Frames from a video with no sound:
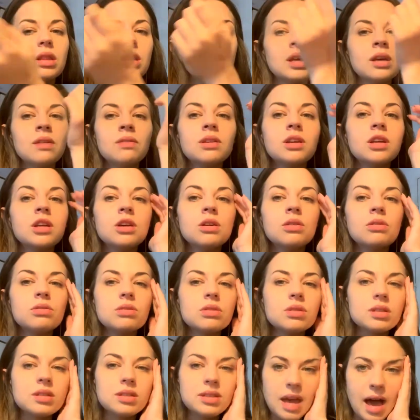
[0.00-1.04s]
even
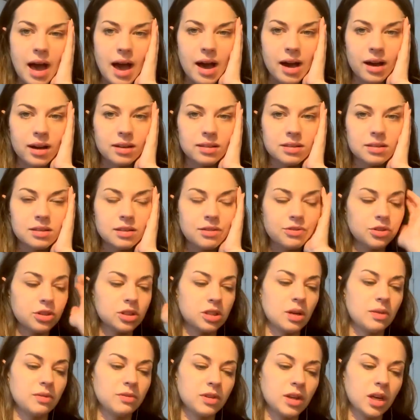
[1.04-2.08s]
use tags for
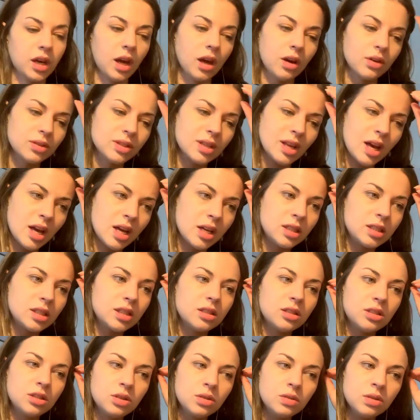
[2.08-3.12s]
some videos.
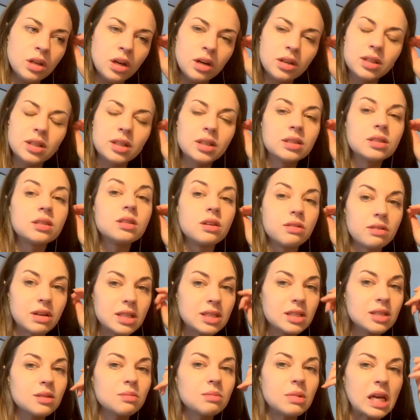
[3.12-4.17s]
And do not
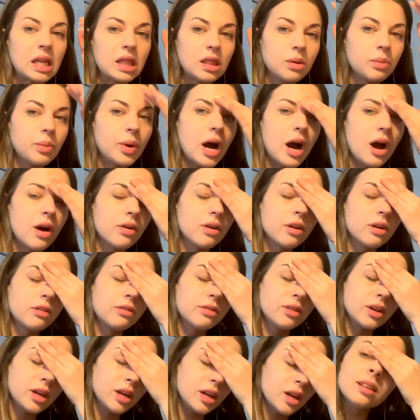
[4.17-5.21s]
underestimate the power of
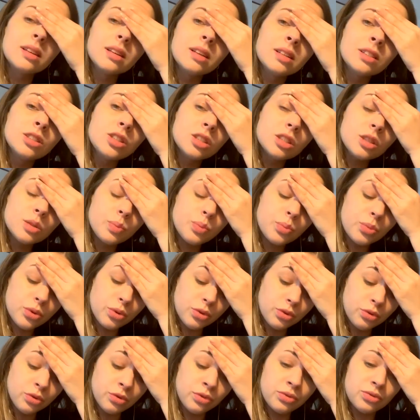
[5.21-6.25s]
it. It just
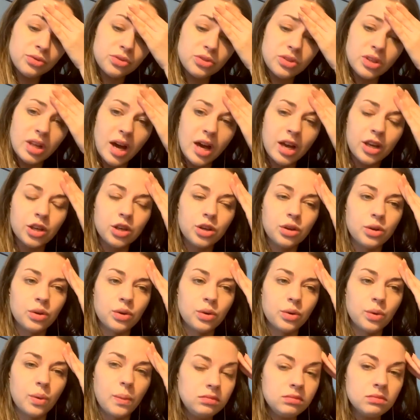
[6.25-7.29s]
proves that
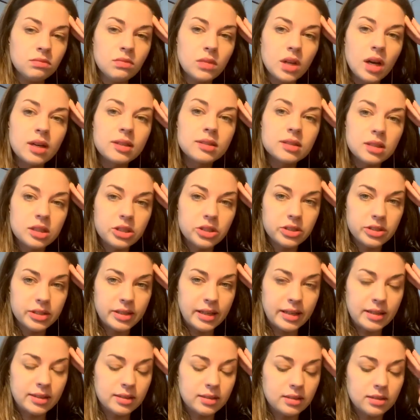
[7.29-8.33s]
you
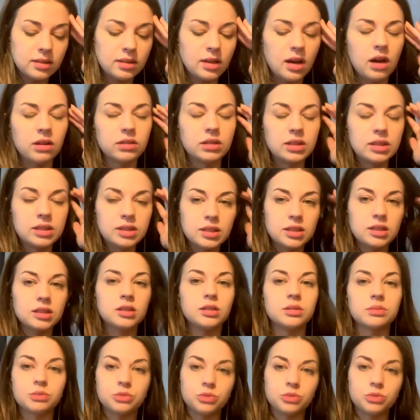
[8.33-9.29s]
understand how the system